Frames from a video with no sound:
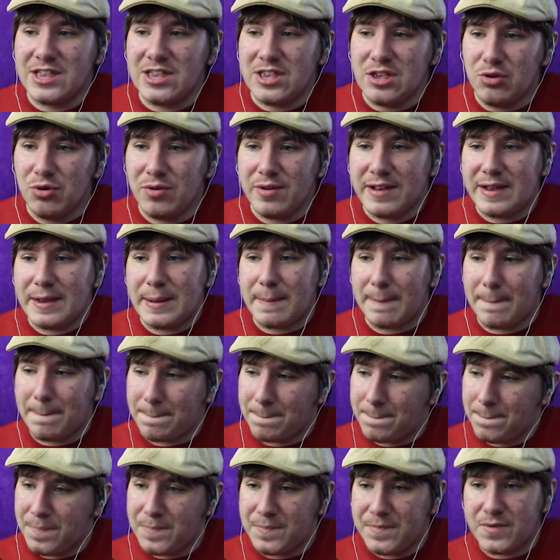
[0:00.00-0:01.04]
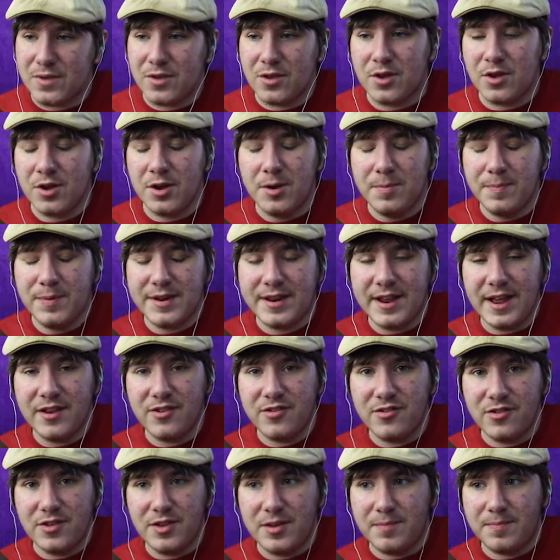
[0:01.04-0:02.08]
you could
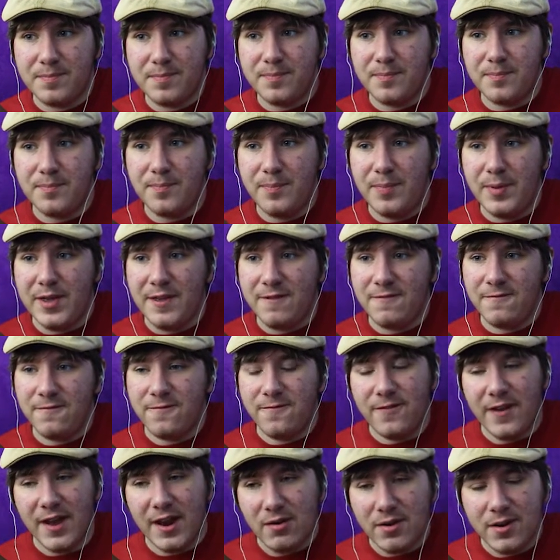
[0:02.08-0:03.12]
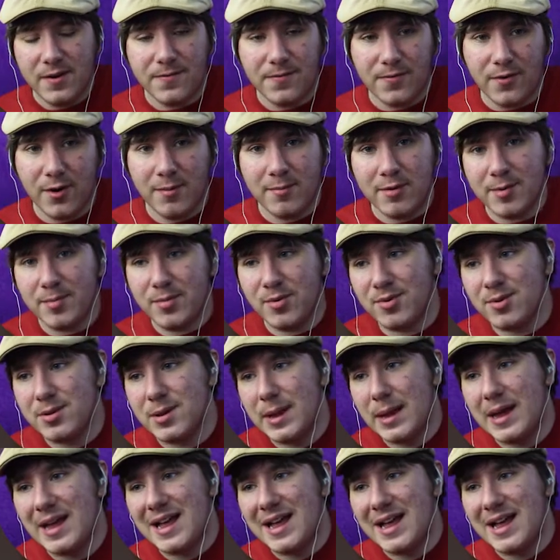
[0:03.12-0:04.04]
potentially be very formidable.